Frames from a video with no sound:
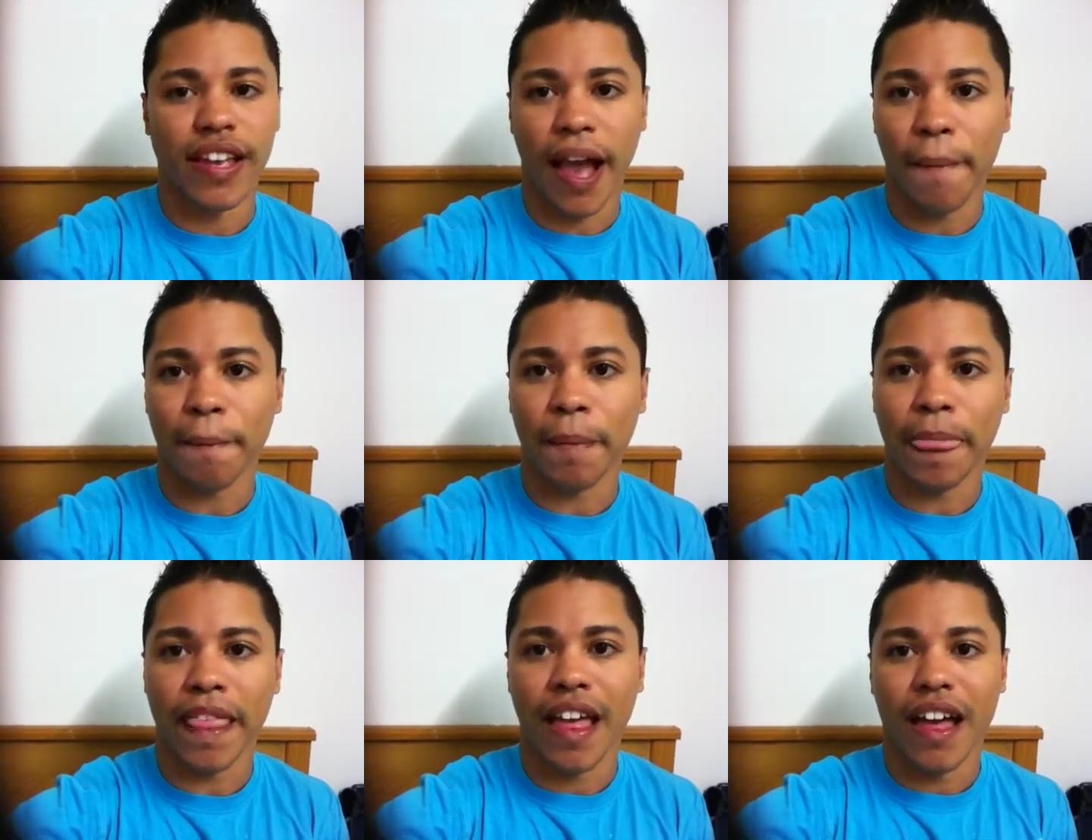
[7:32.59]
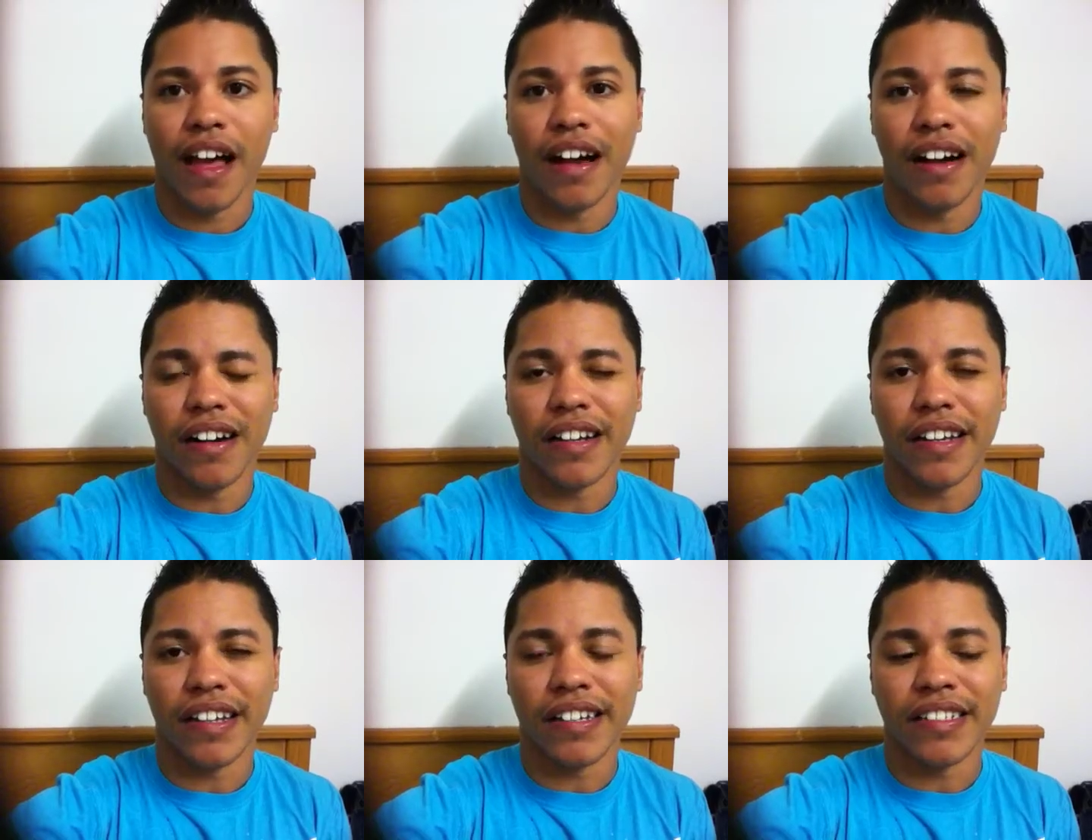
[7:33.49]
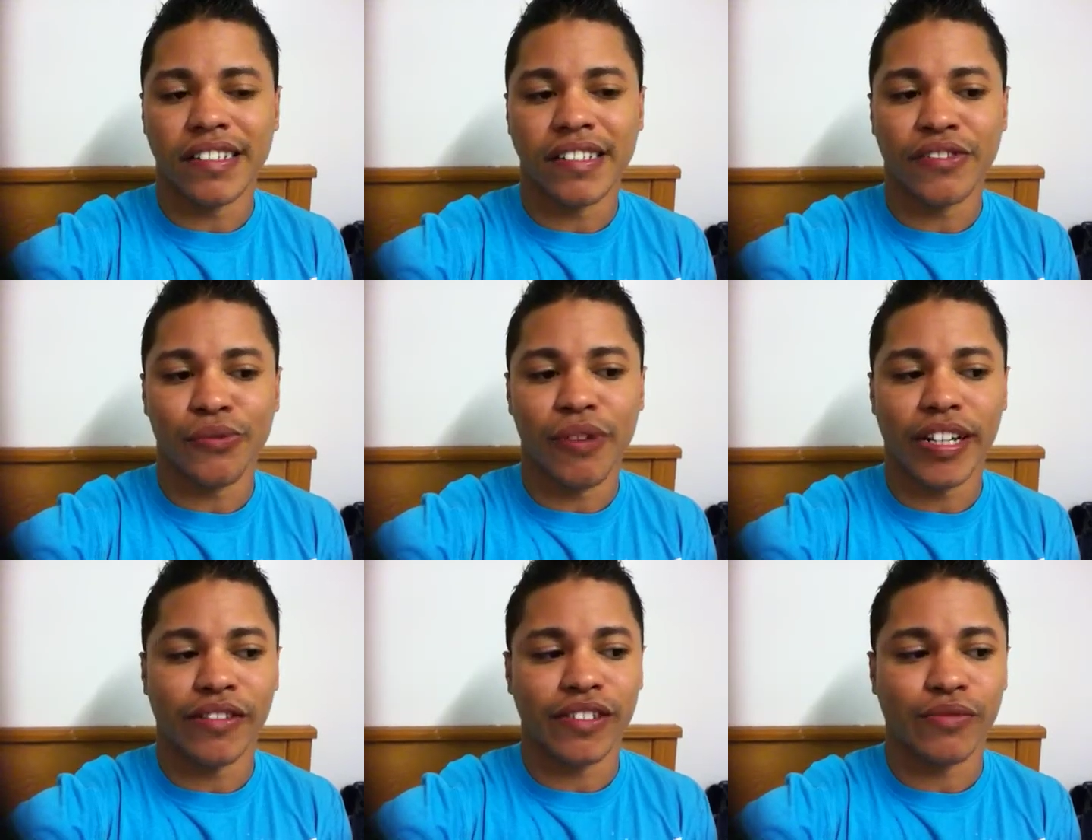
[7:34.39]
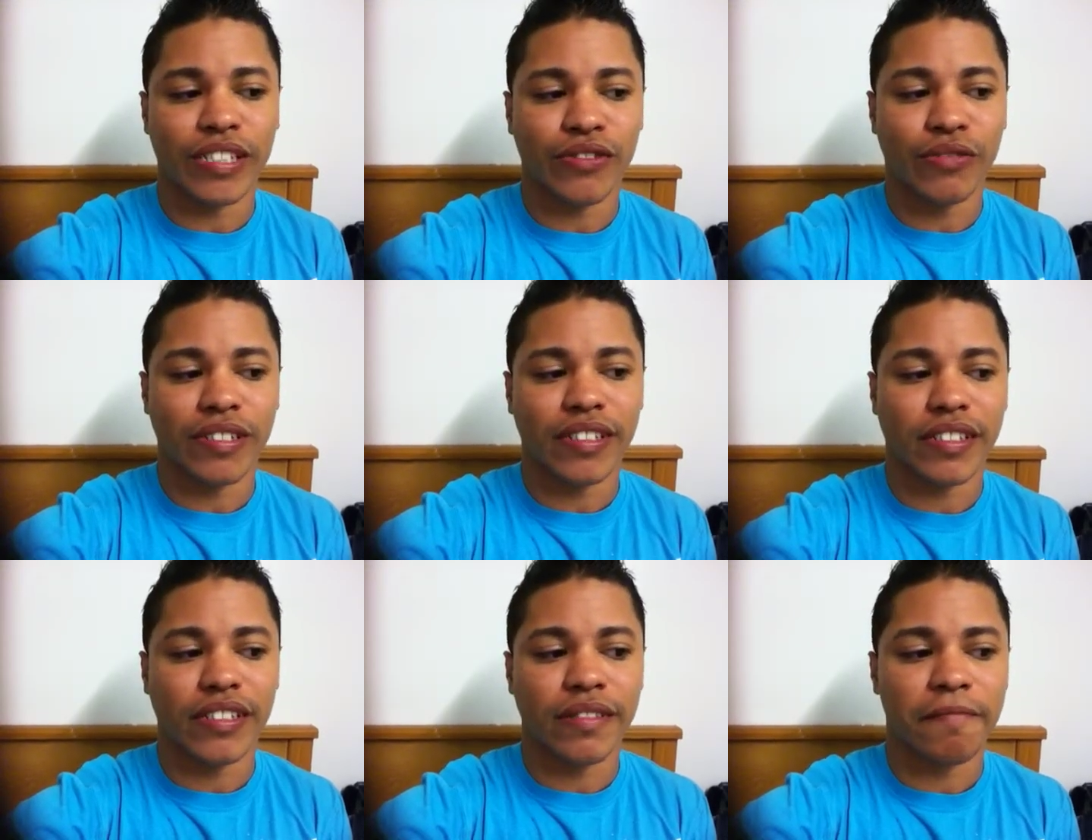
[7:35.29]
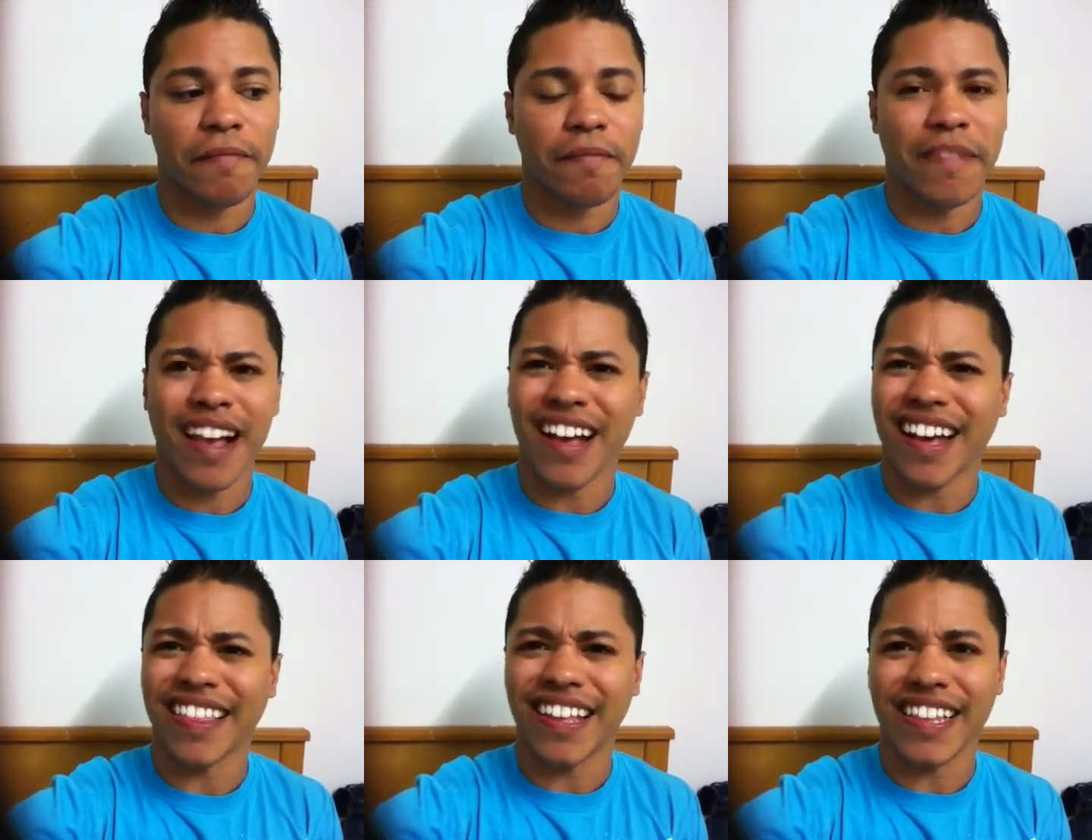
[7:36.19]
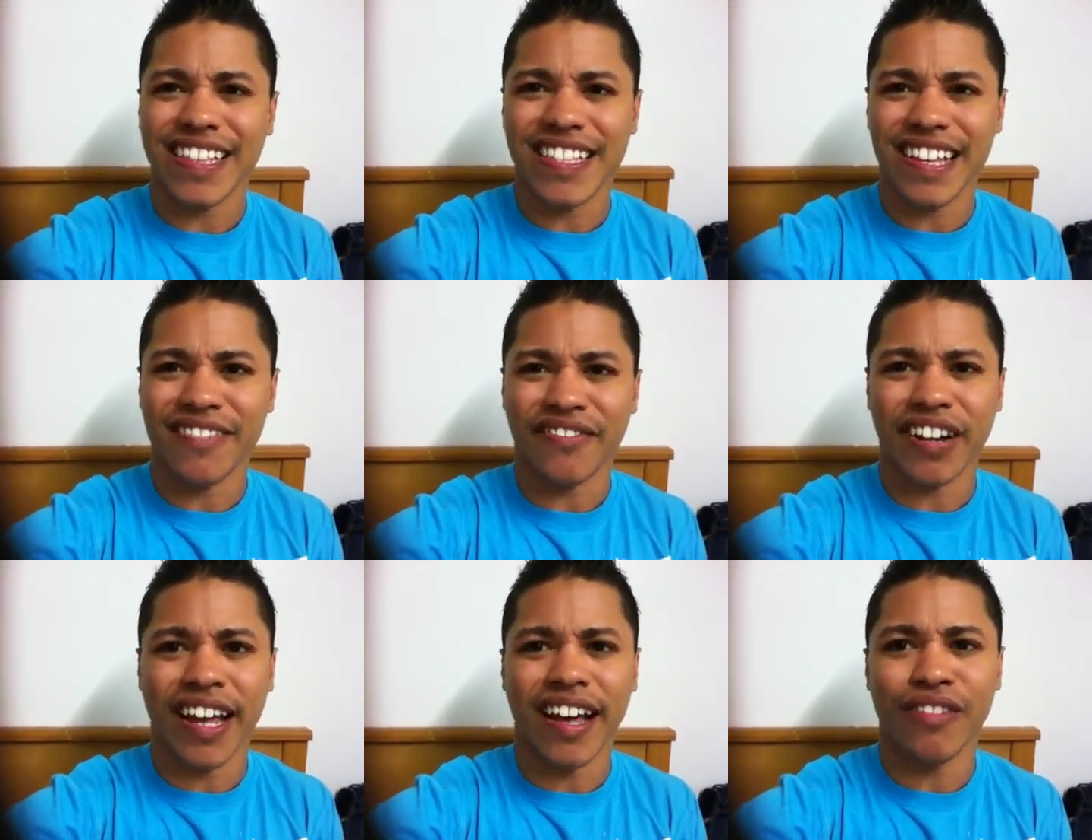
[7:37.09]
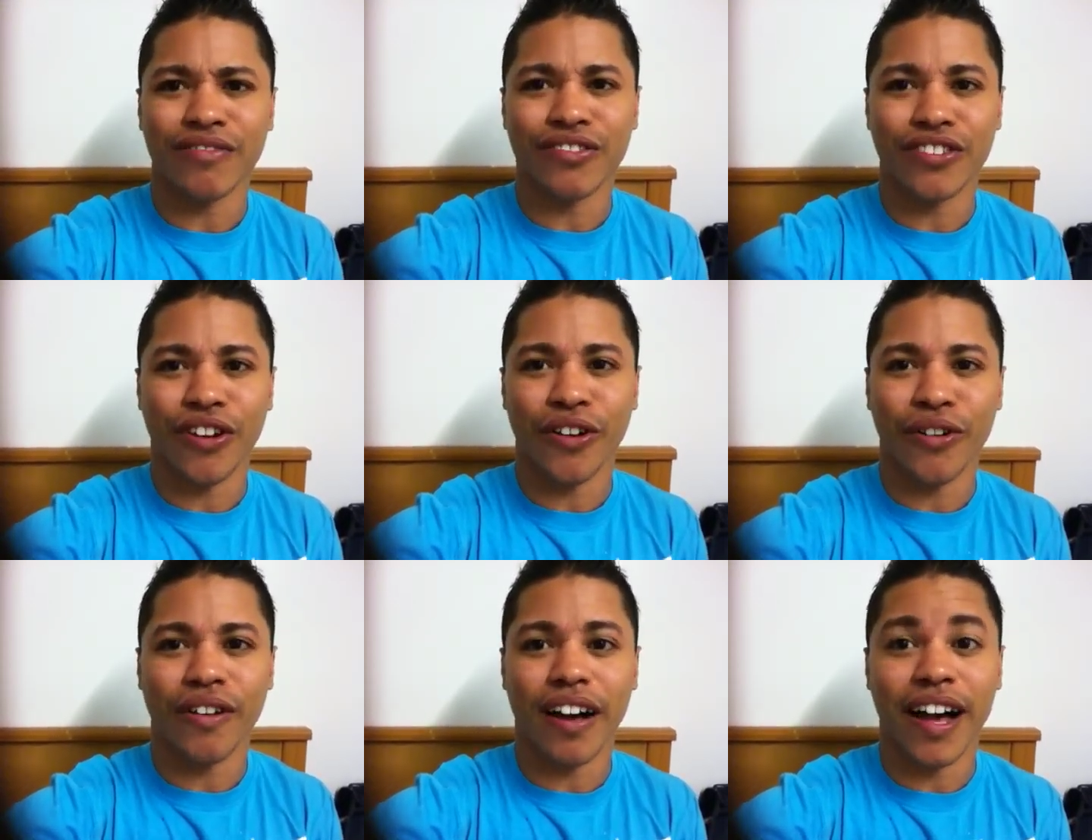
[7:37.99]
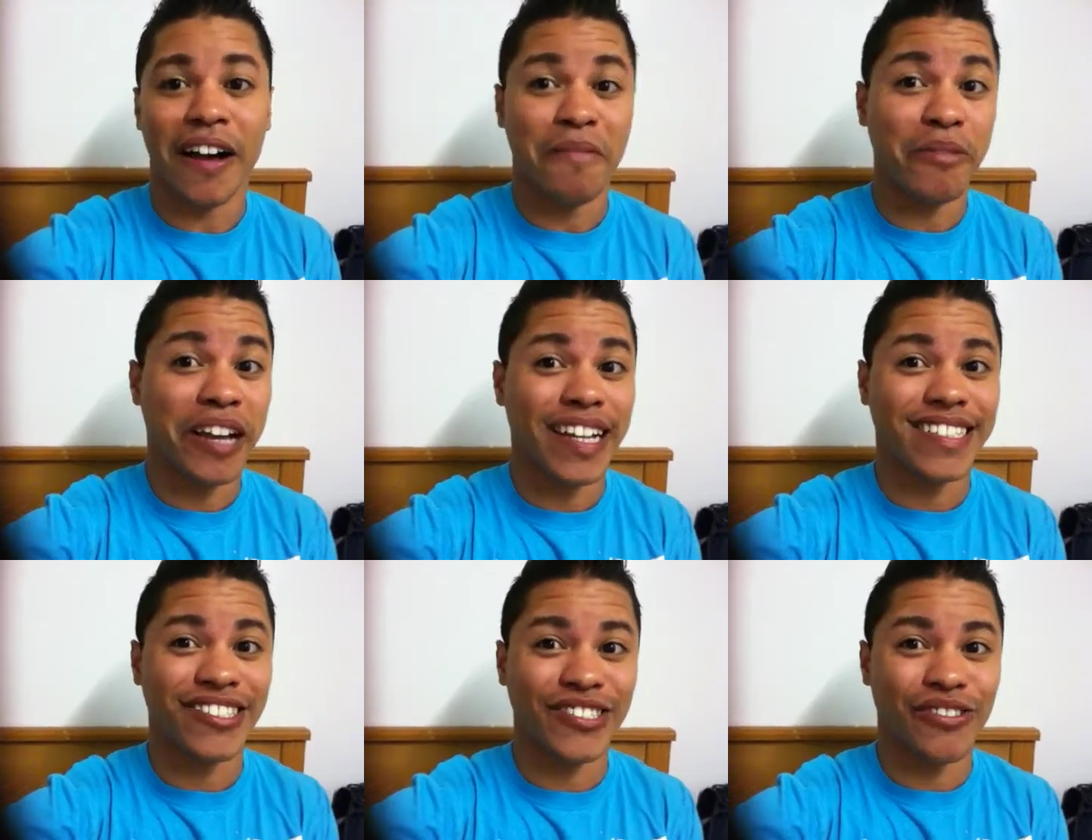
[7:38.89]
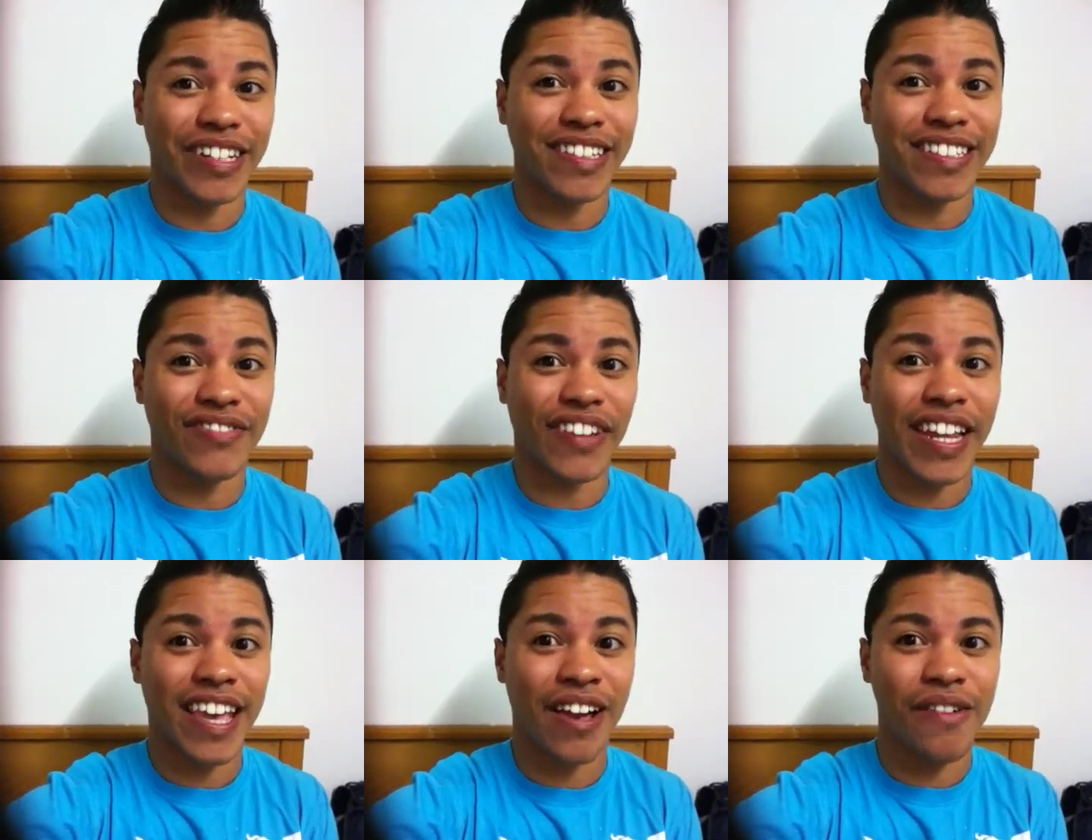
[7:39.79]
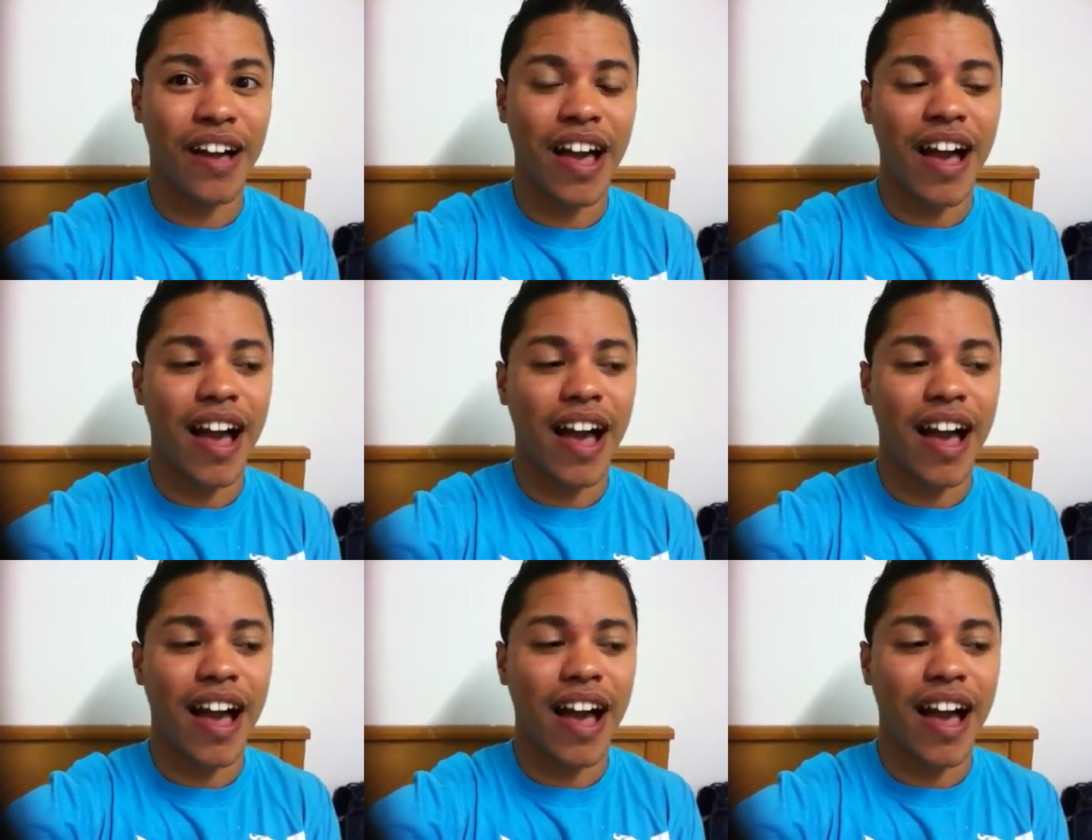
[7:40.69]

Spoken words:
Yeah. And what else? Yeah, I think that's it for now. So I hope you guys enjoyed this video